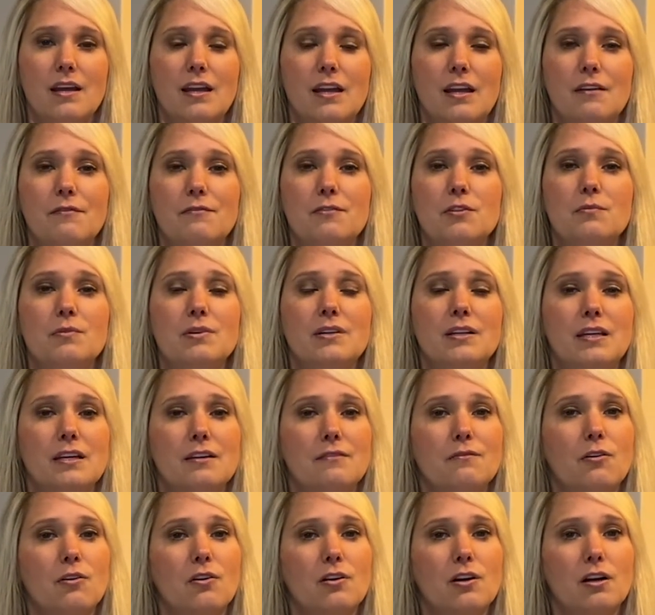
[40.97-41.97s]
If you would
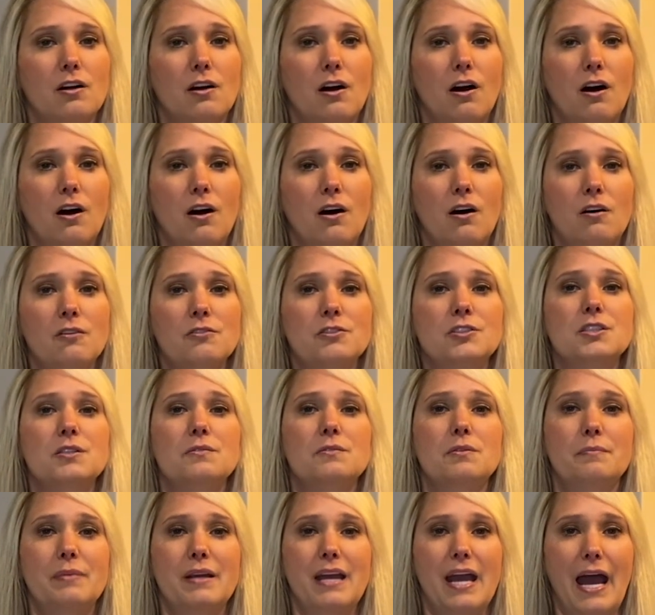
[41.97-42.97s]
give her a call, she
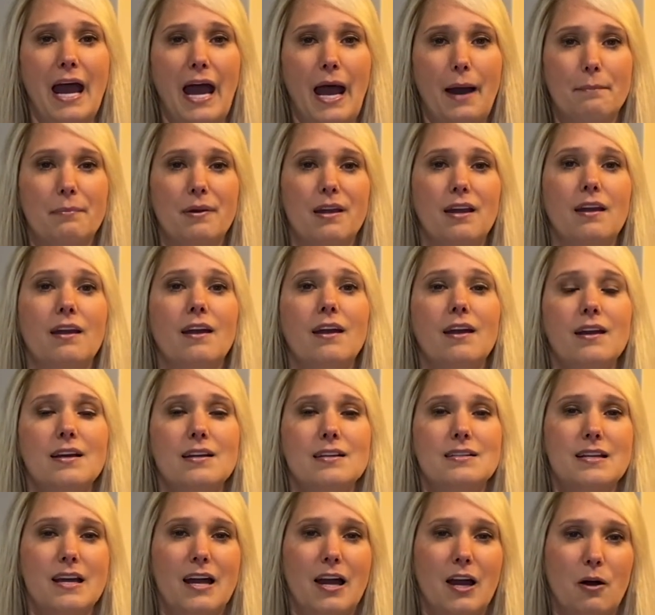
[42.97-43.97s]
would be happy
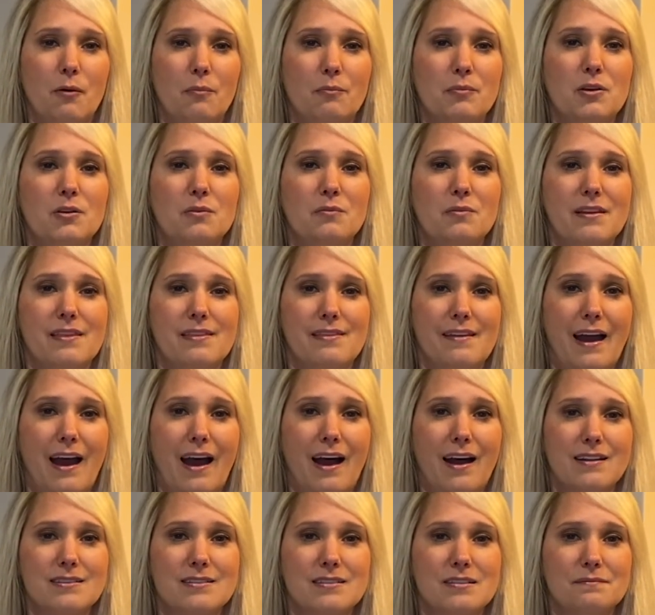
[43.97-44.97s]
to help you with
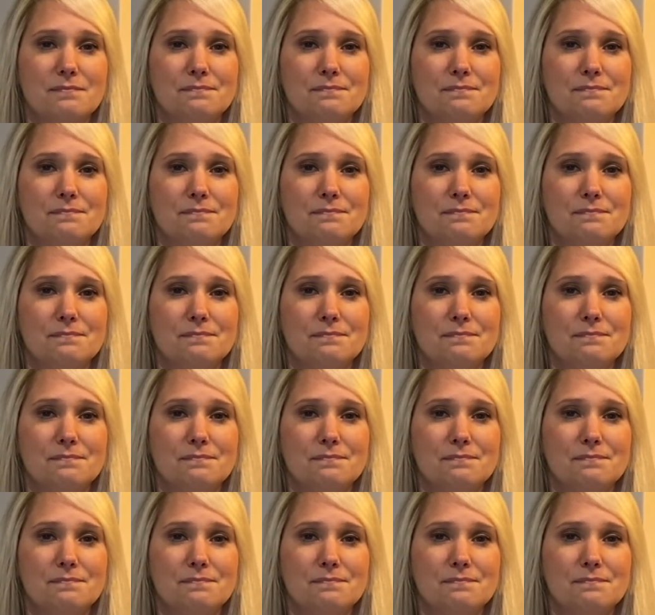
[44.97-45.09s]
that.